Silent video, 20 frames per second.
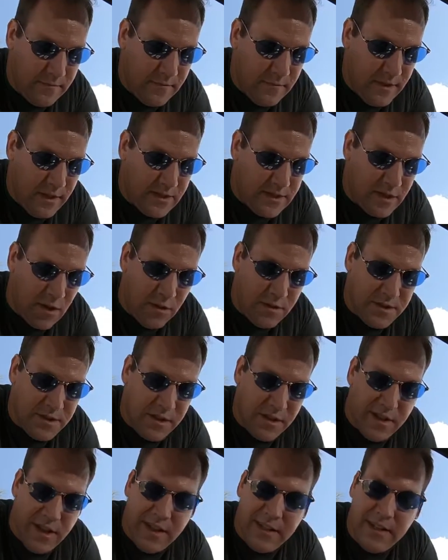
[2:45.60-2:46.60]
It's always a
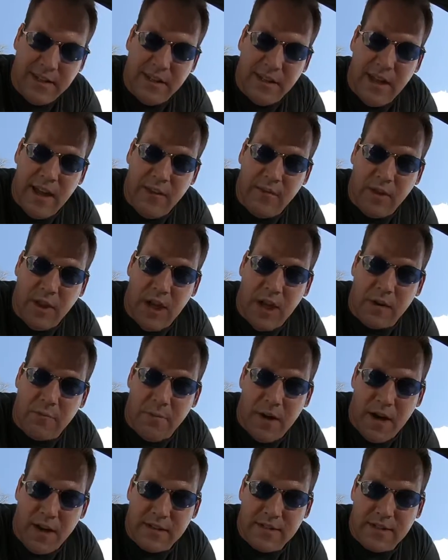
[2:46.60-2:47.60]
good idea to have a
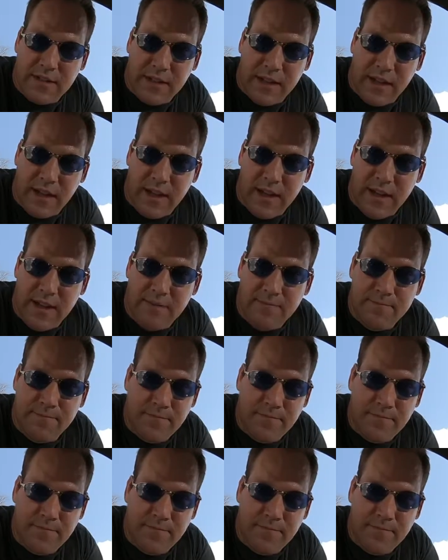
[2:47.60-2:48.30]
lockbox like I got.